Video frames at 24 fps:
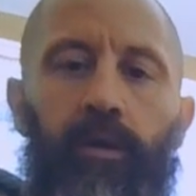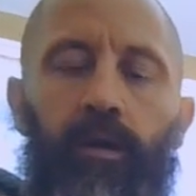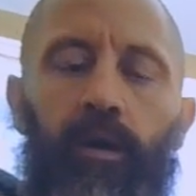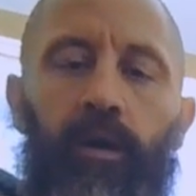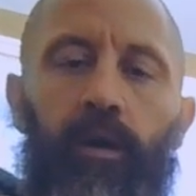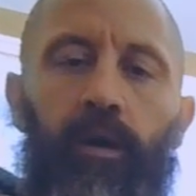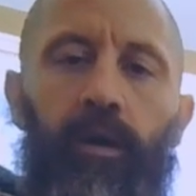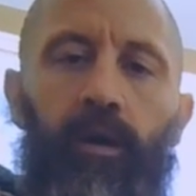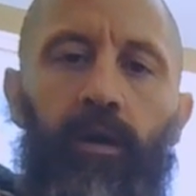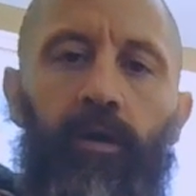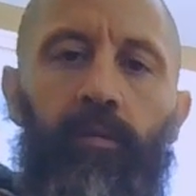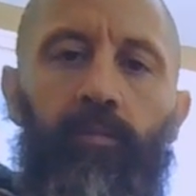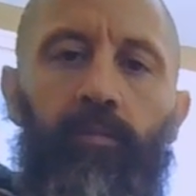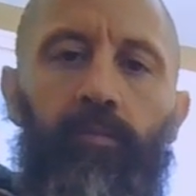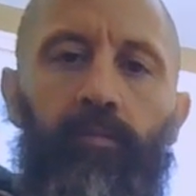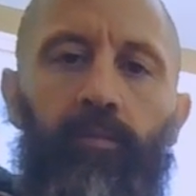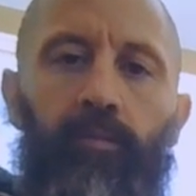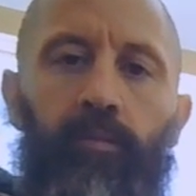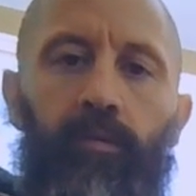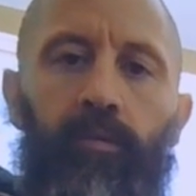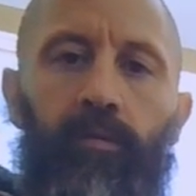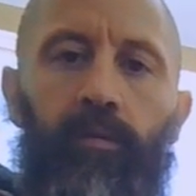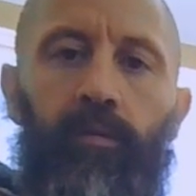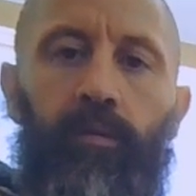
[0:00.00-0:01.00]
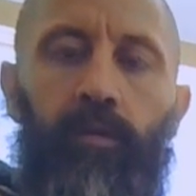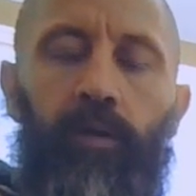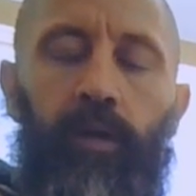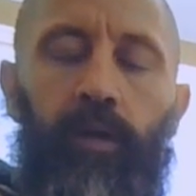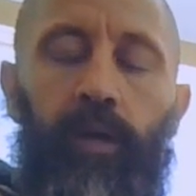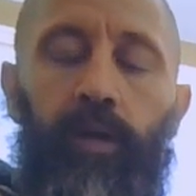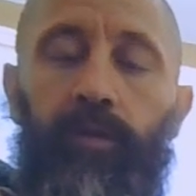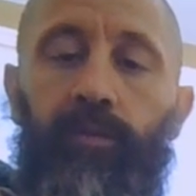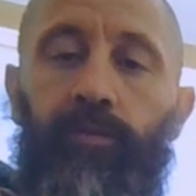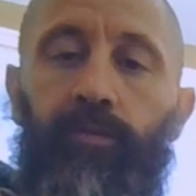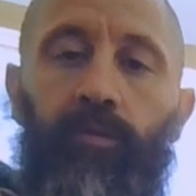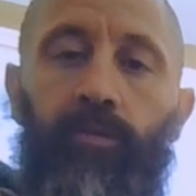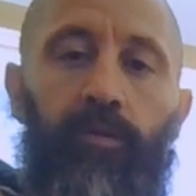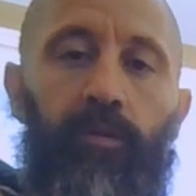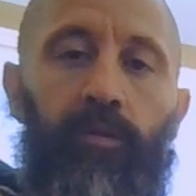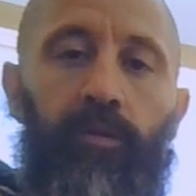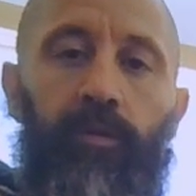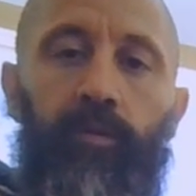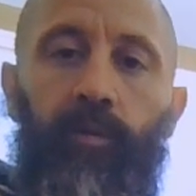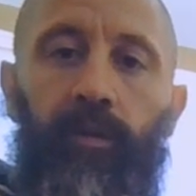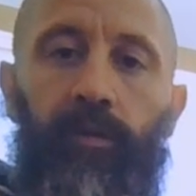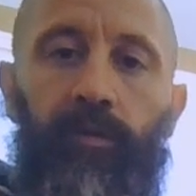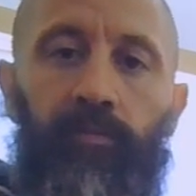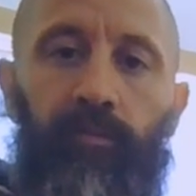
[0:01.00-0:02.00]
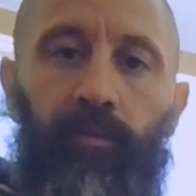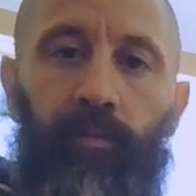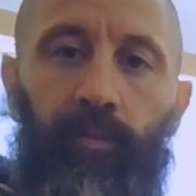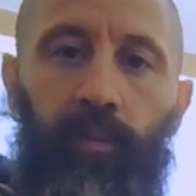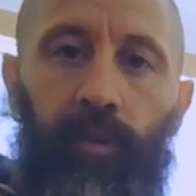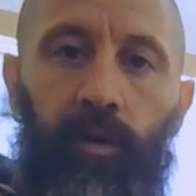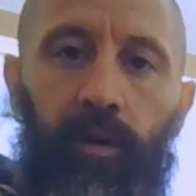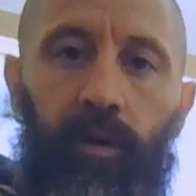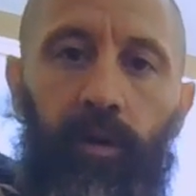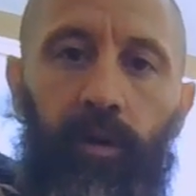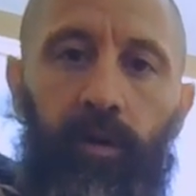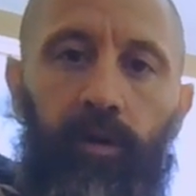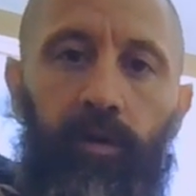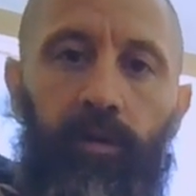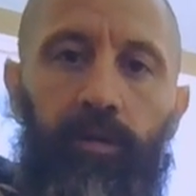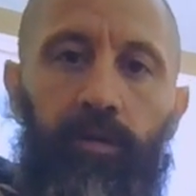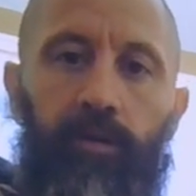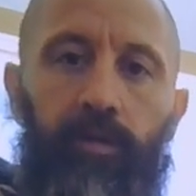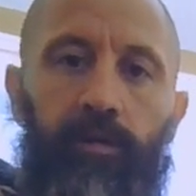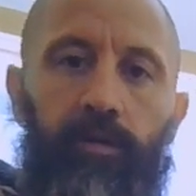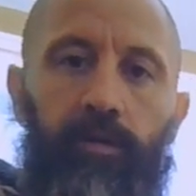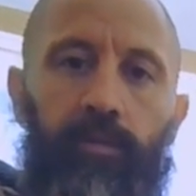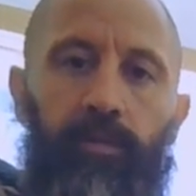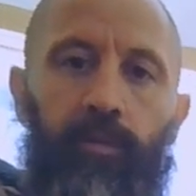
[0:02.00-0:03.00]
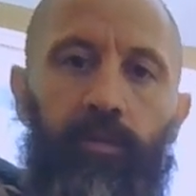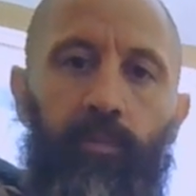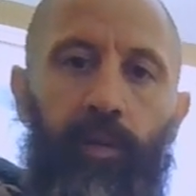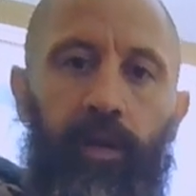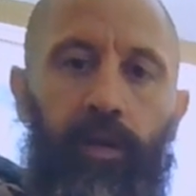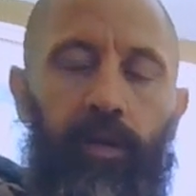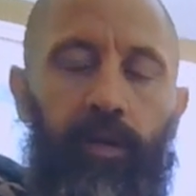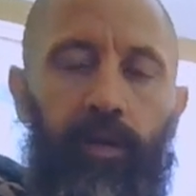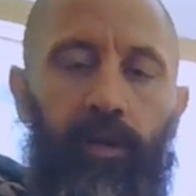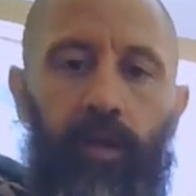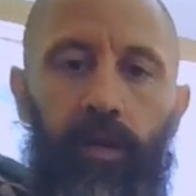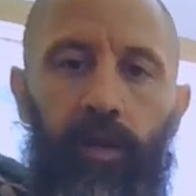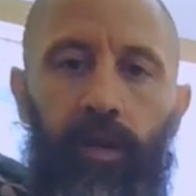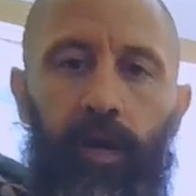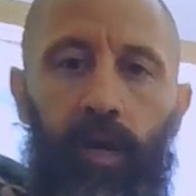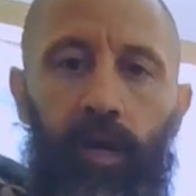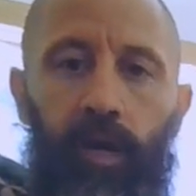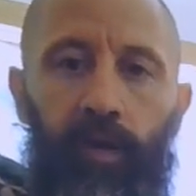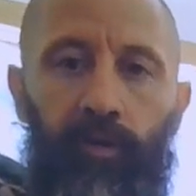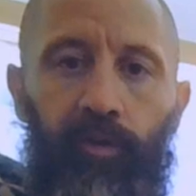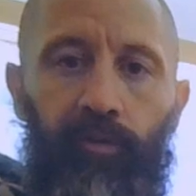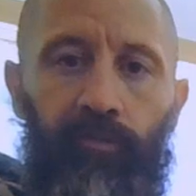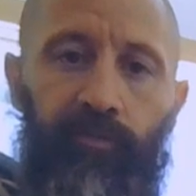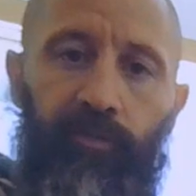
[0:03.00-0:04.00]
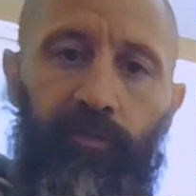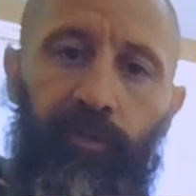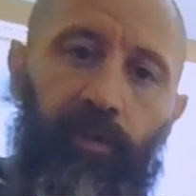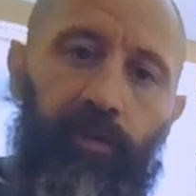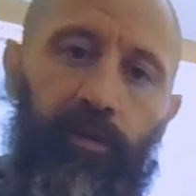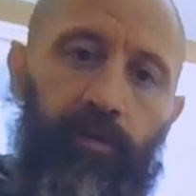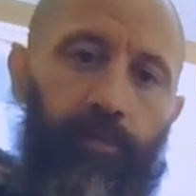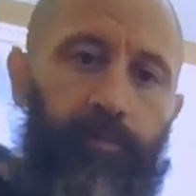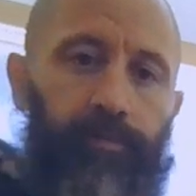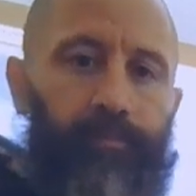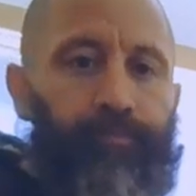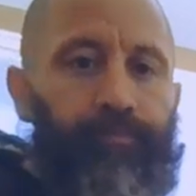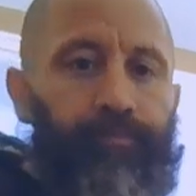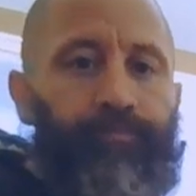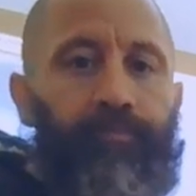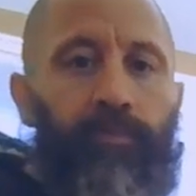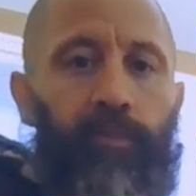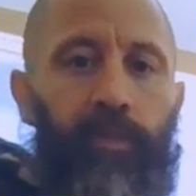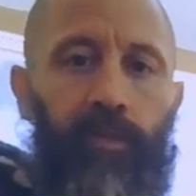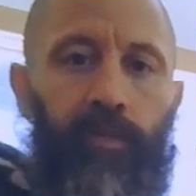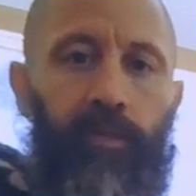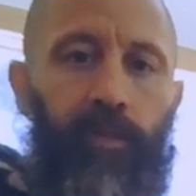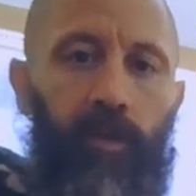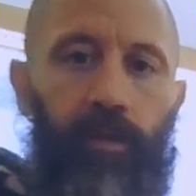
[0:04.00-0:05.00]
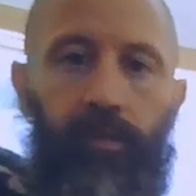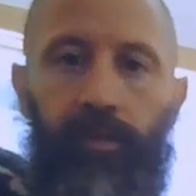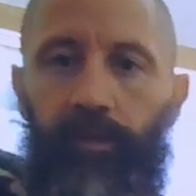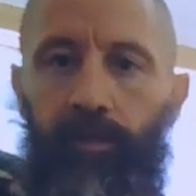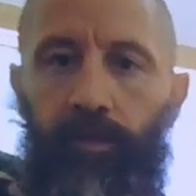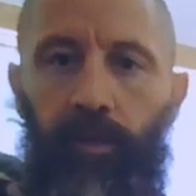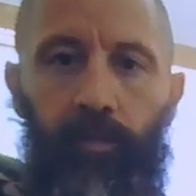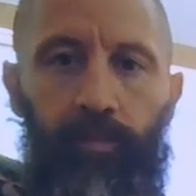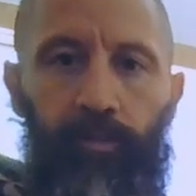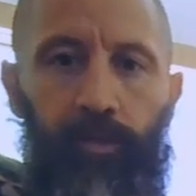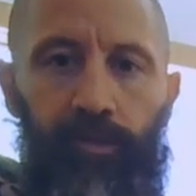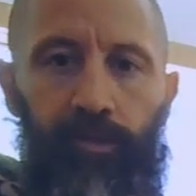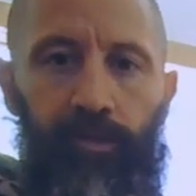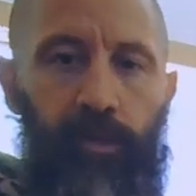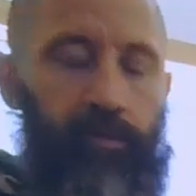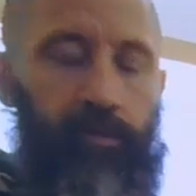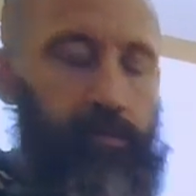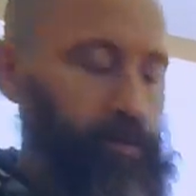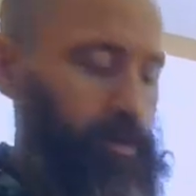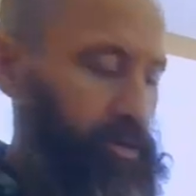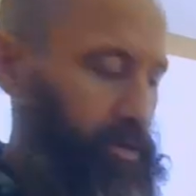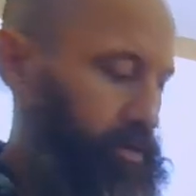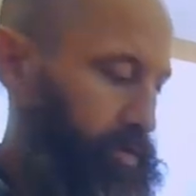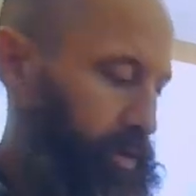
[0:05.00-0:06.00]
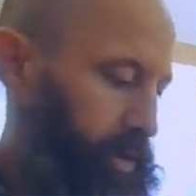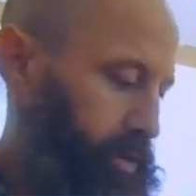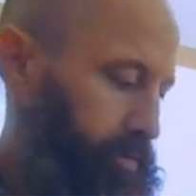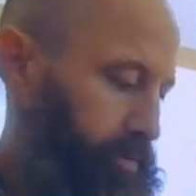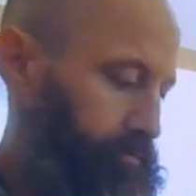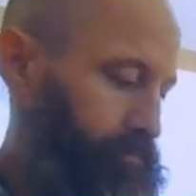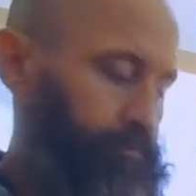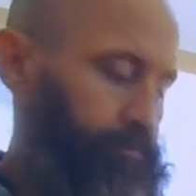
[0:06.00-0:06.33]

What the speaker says: or in the middle of the bar, depending on how you feel. So I'll just demonstrate real quick.